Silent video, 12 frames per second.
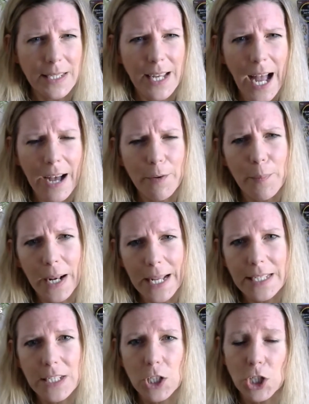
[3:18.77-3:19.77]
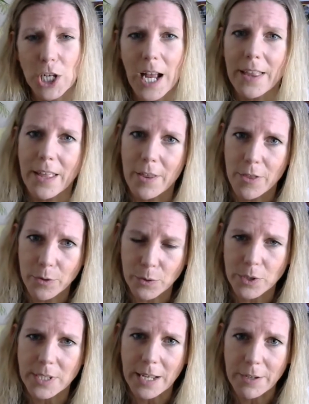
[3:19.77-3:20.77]
and to have a place to share their
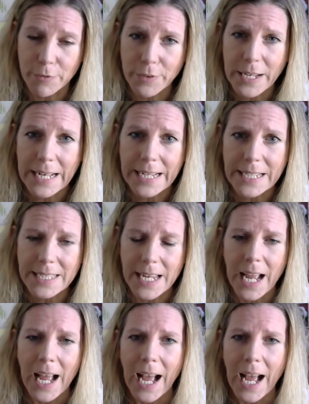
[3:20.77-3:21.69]
thoughts, their feelings,